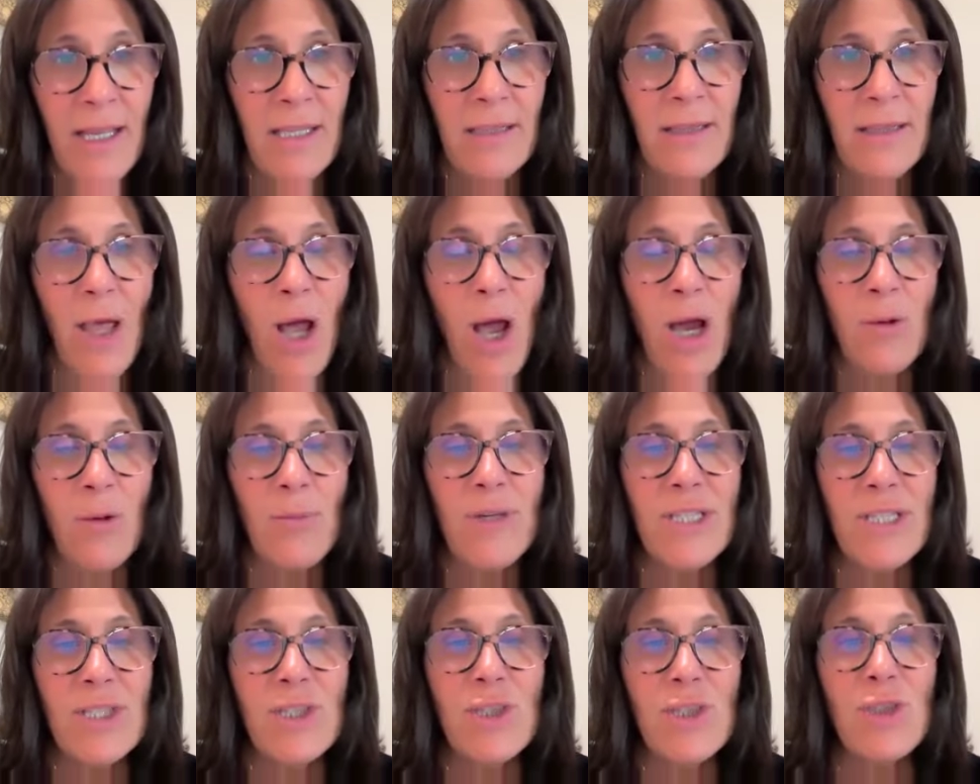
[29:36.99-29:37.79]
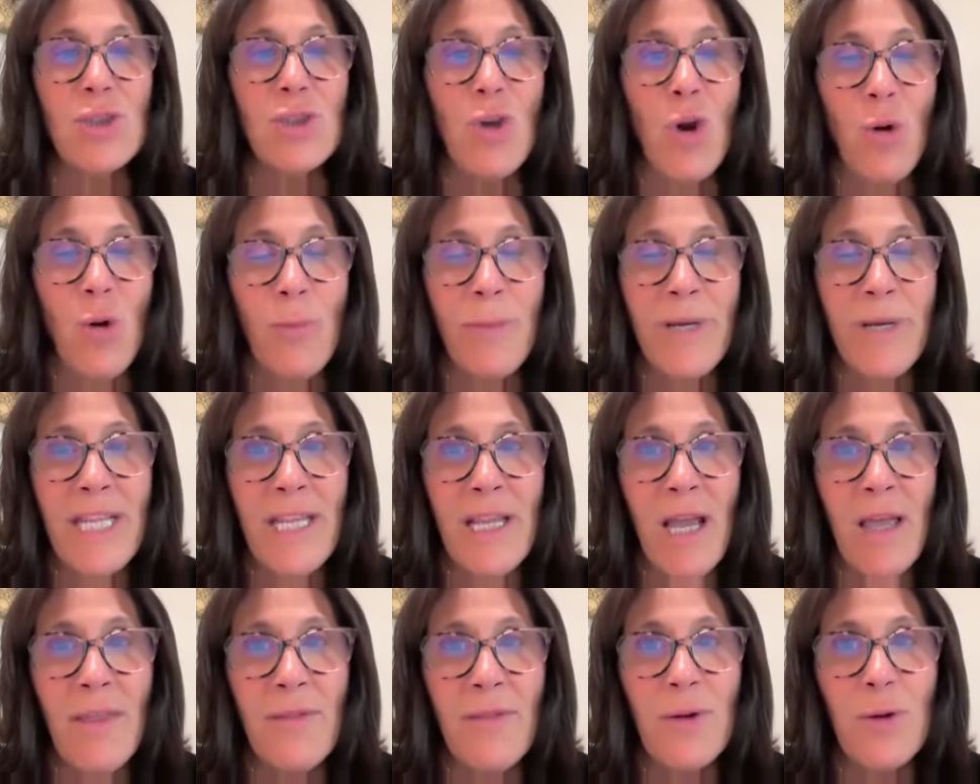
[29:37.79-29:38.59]
along with so
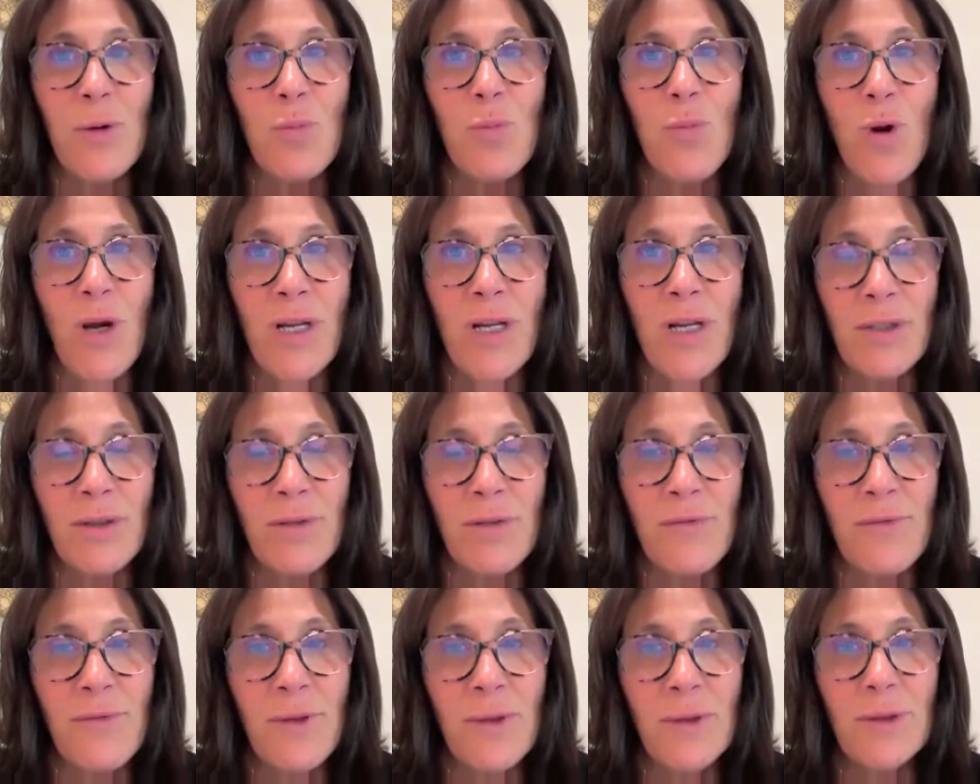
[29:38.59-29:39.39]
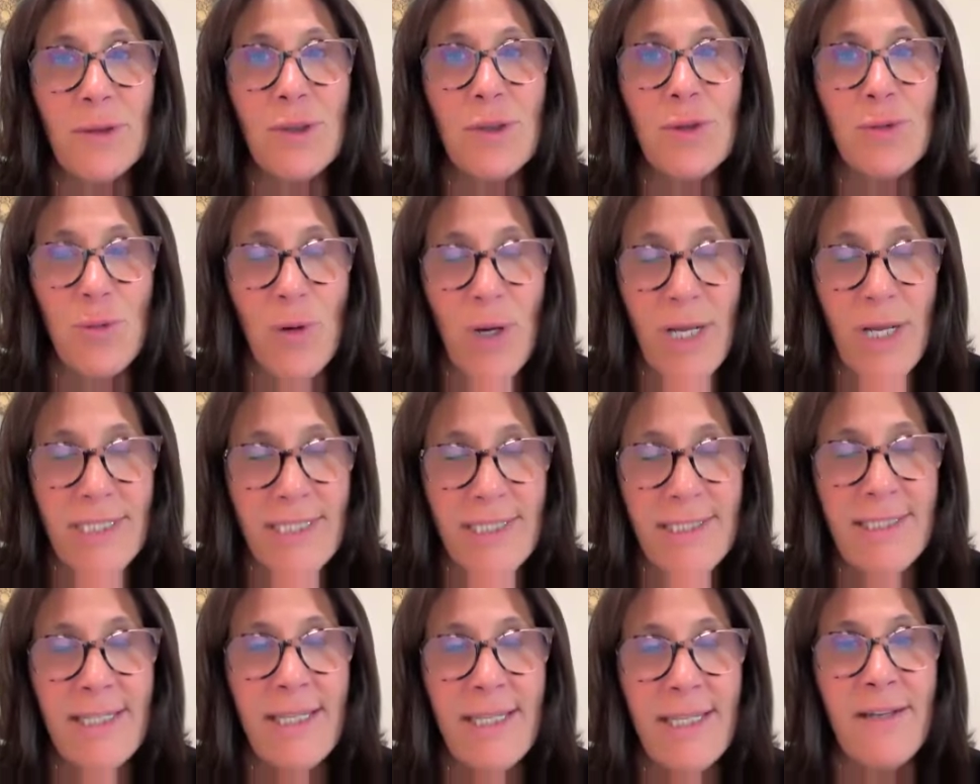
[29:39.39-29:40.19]
many other wonderful,
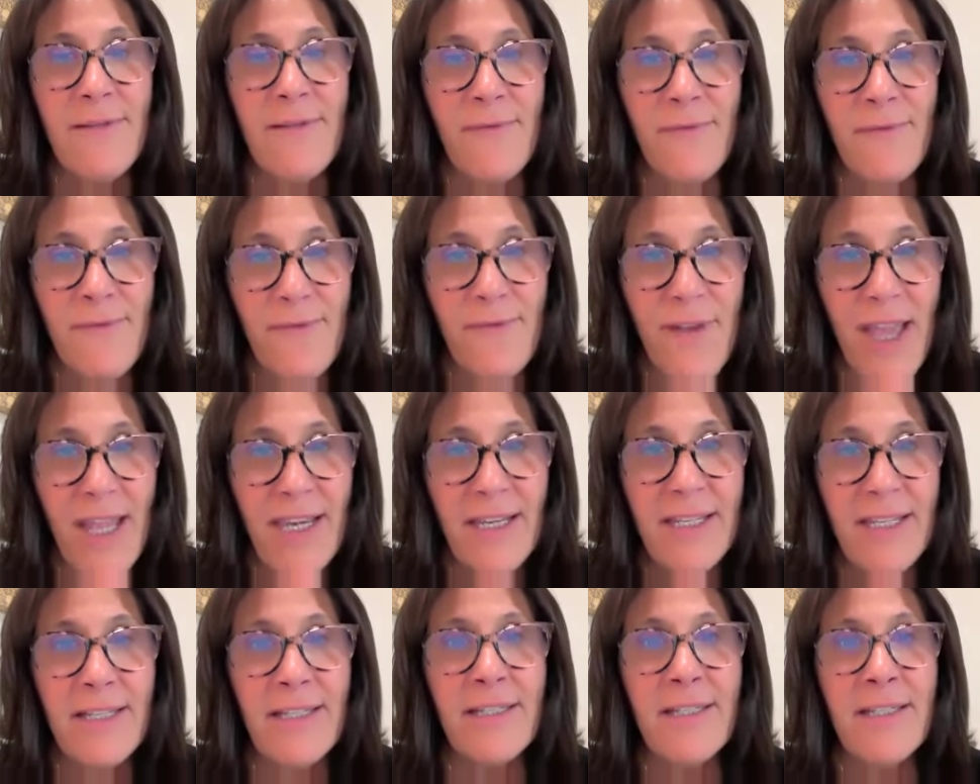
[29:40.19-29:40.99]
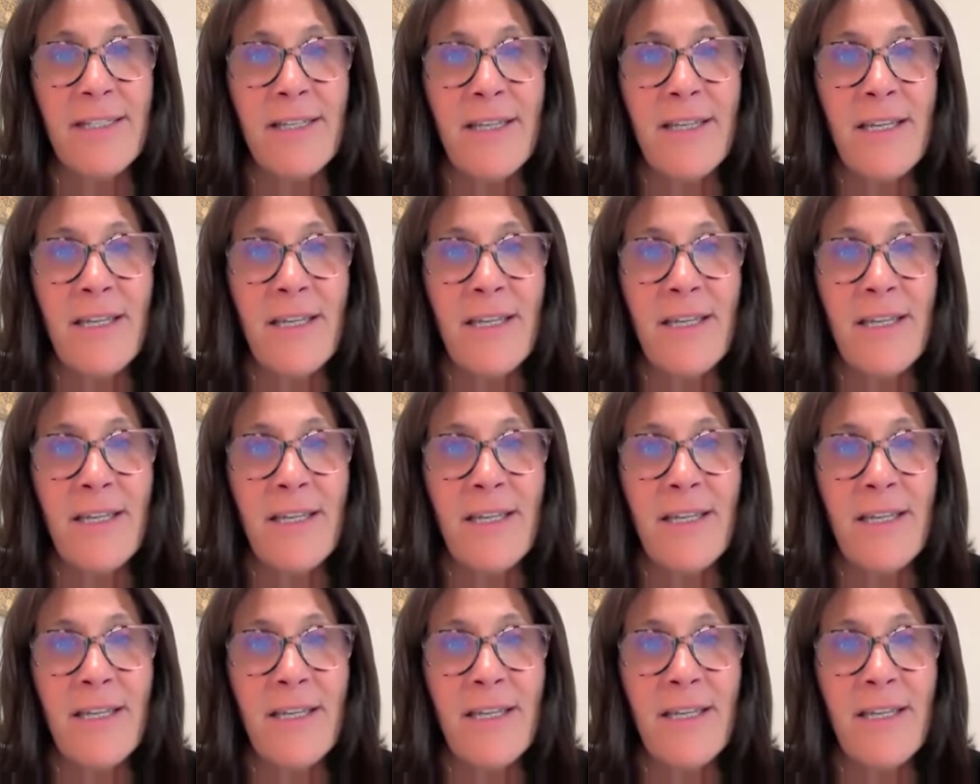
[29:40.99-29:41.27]
trusted, vetted